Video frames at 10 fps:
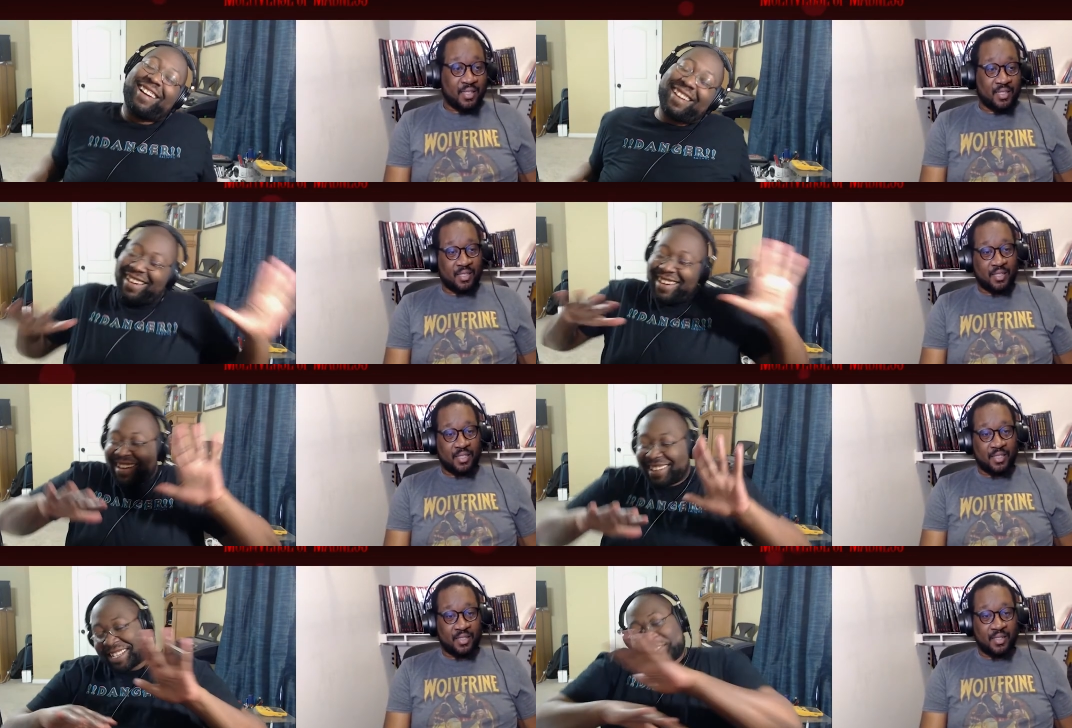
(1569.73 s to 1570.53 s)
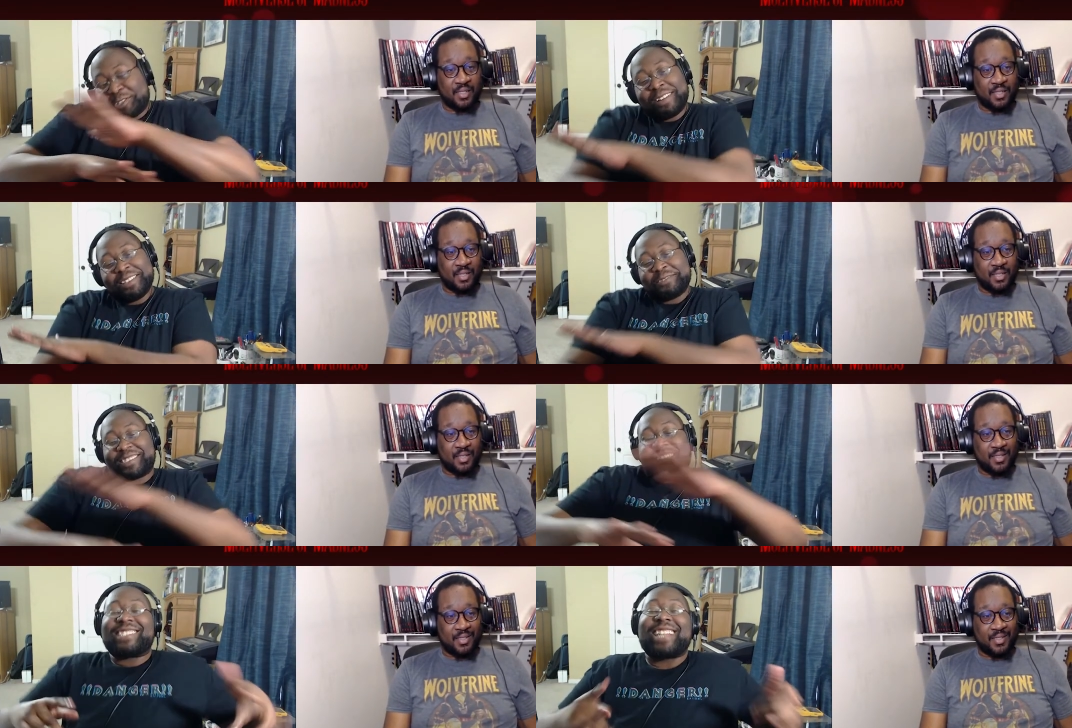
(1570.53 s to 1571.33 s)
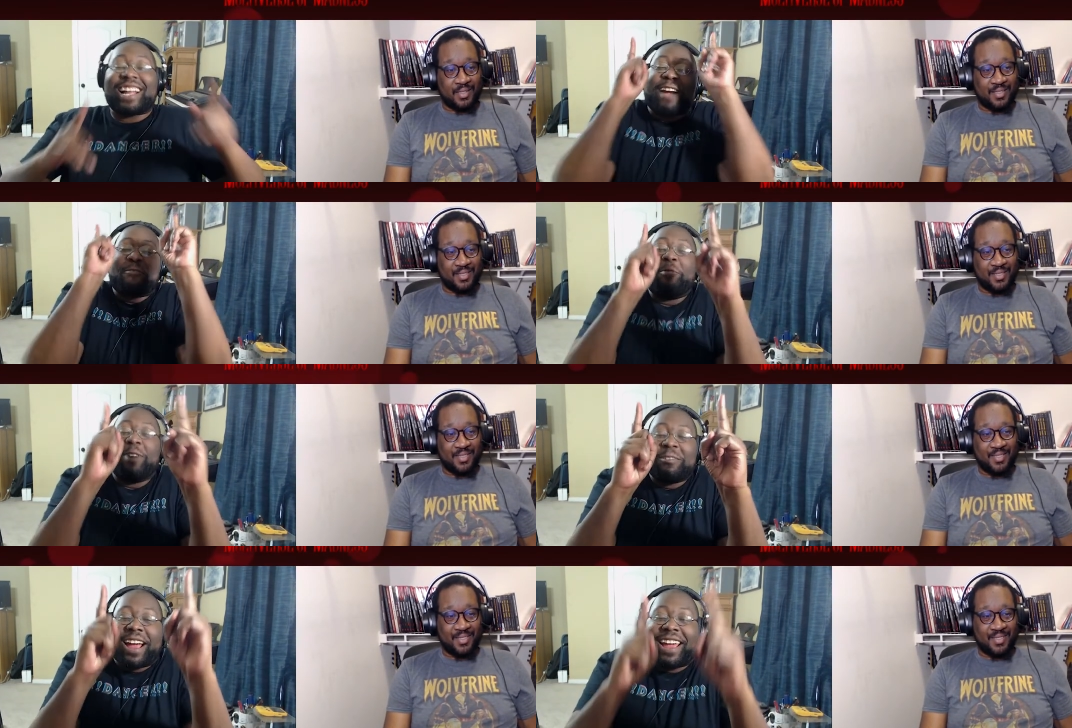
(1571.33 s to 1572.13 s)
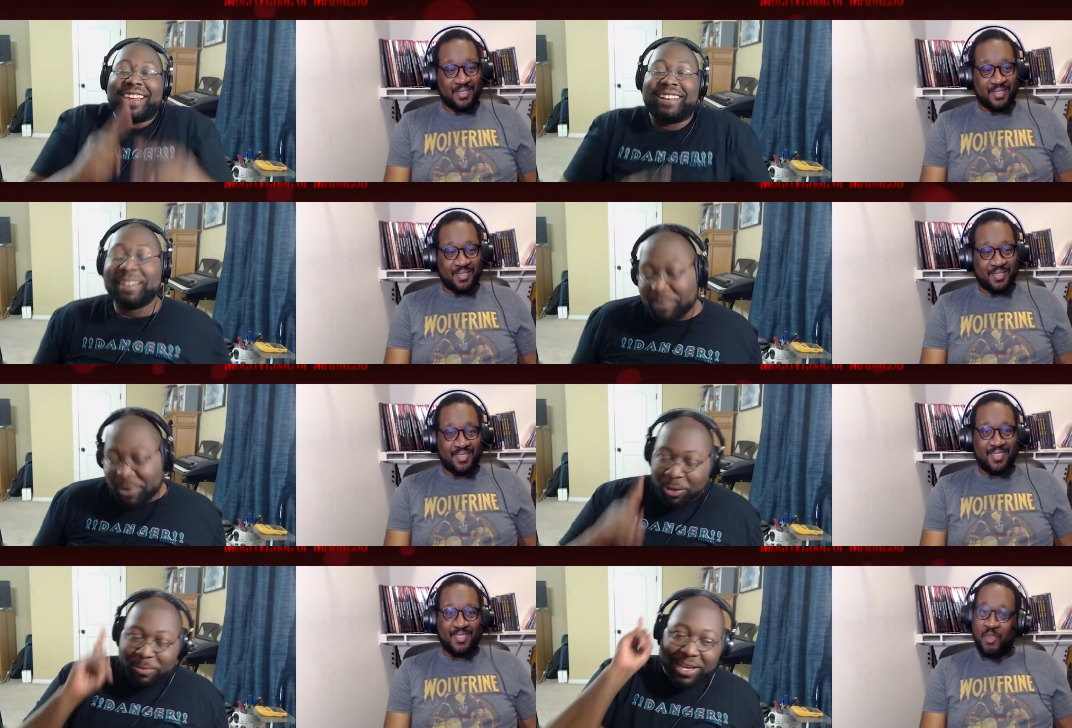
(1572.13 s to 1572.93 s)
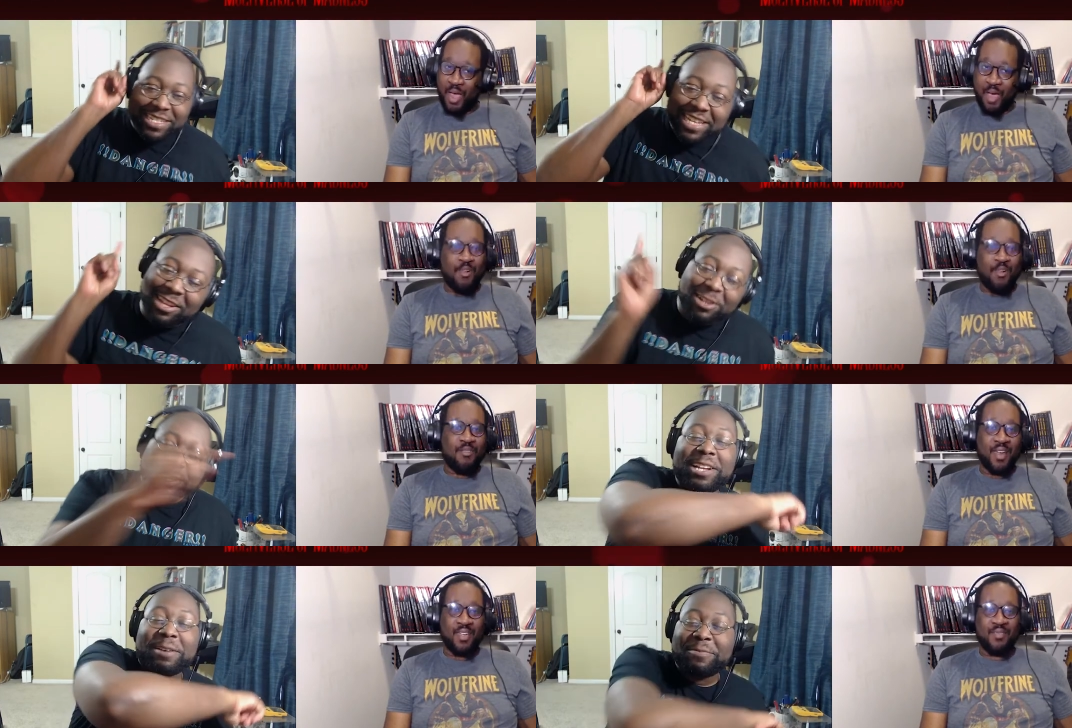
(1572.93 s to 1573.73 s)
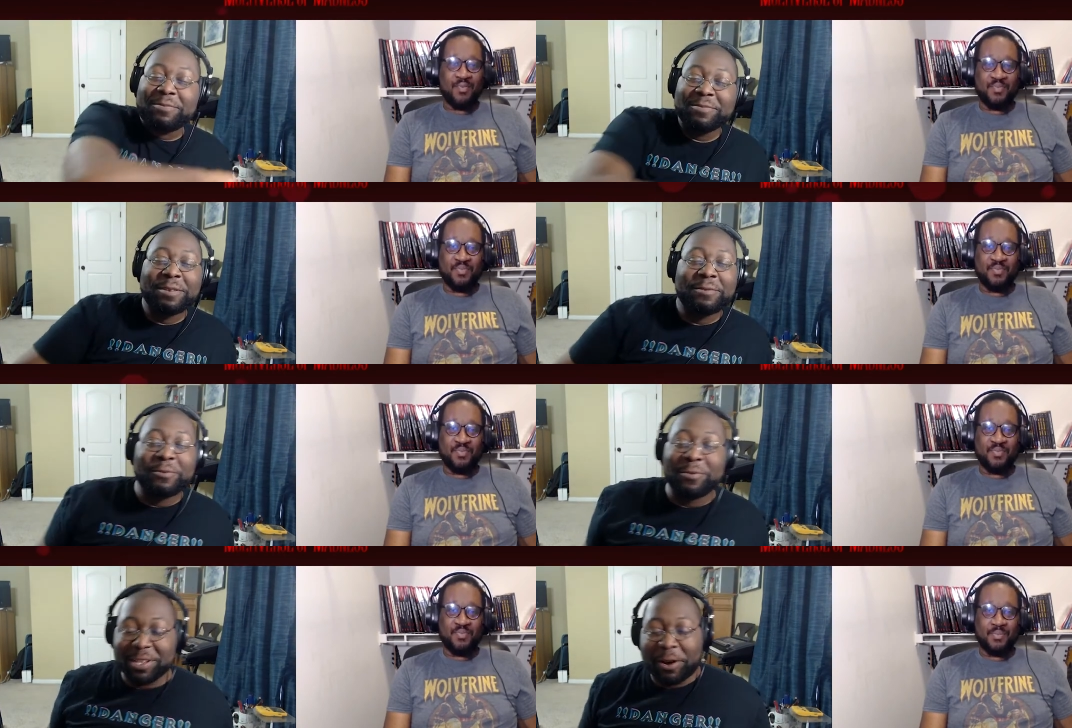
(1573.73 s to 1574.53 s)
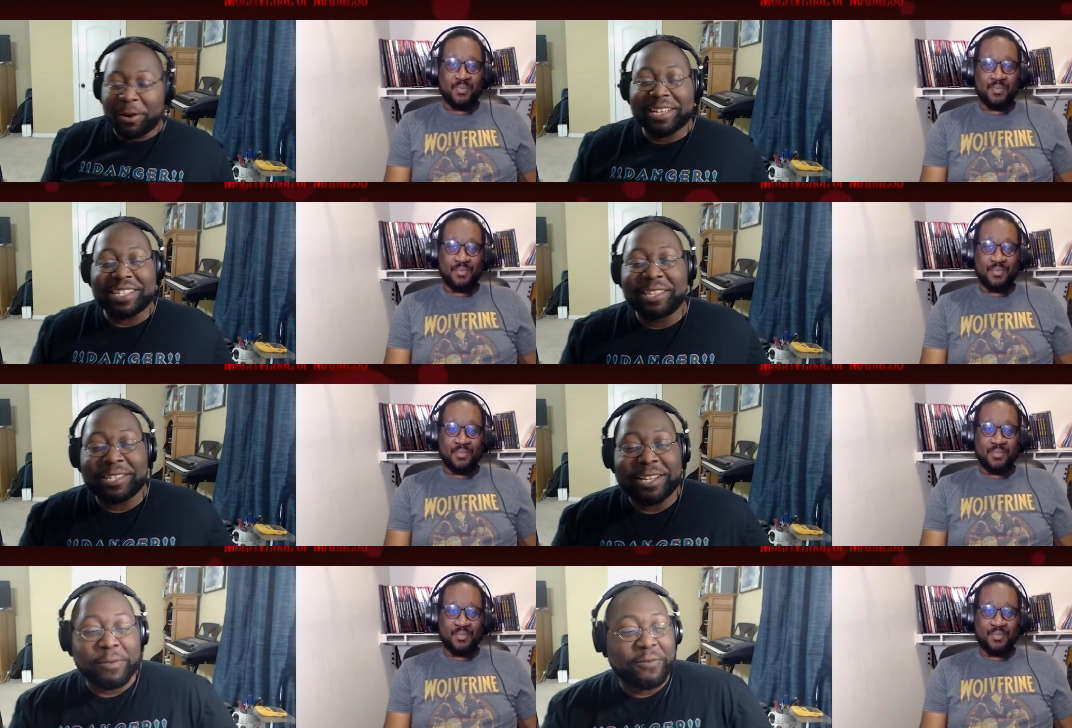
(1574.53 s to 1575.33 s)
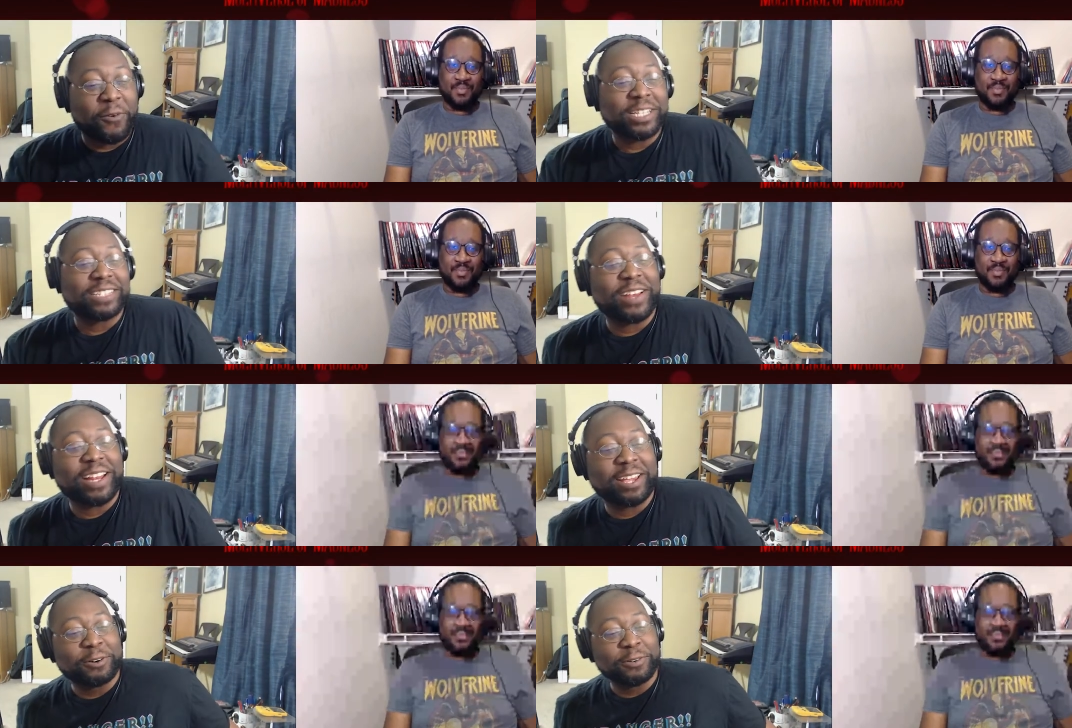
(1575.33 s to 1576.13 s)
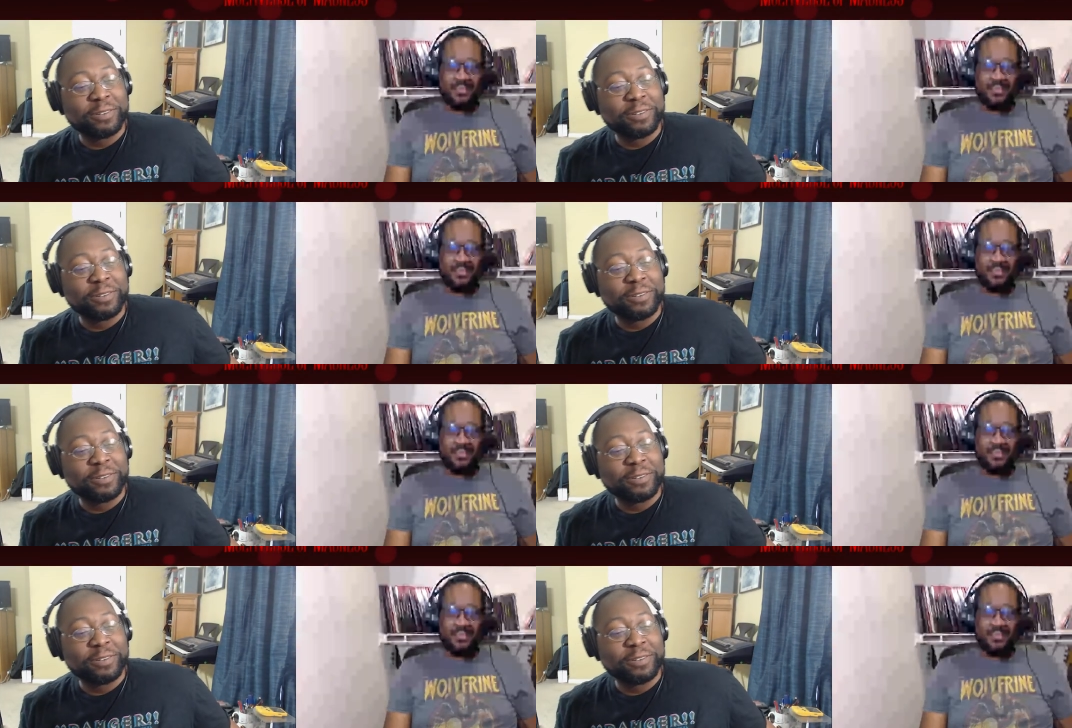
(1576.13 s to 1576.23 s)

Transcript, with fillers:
Speaker 1: Ah, I get to do a little dance. I got one right, but only because I looked right. it up. Only because I looked it up before this video.